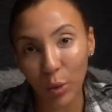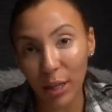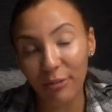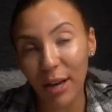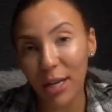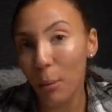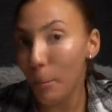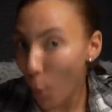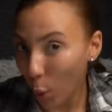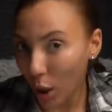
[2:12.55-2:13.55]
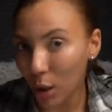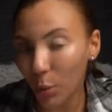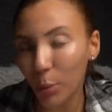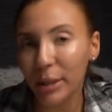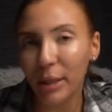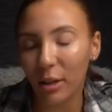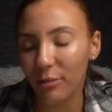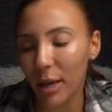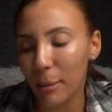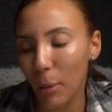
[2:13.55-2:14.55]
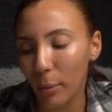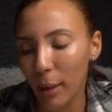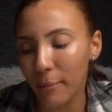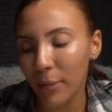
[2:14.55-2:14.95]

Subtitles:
We're going to find out more when we clarify in a moment.